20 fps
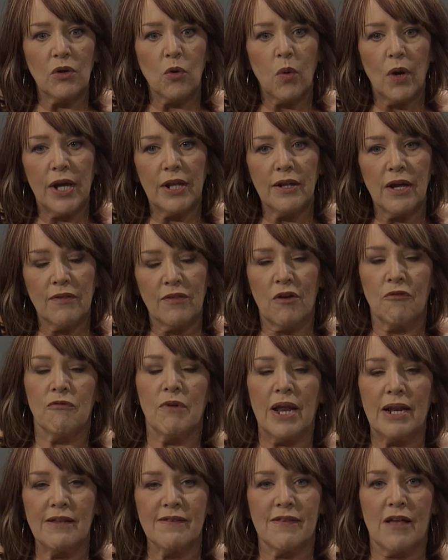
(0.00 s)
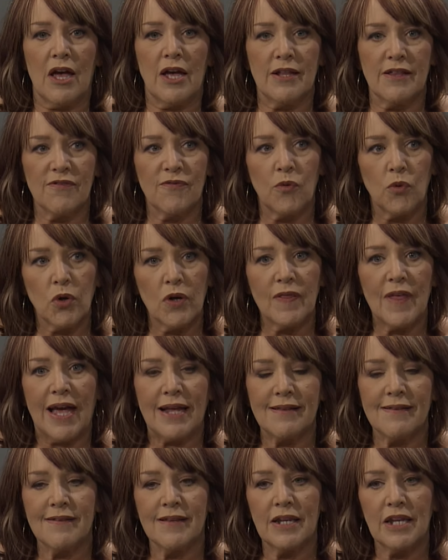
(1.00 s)
quite a renaissance for
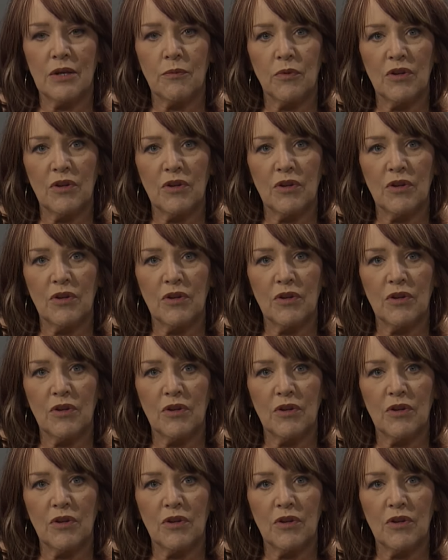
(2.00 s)
that city.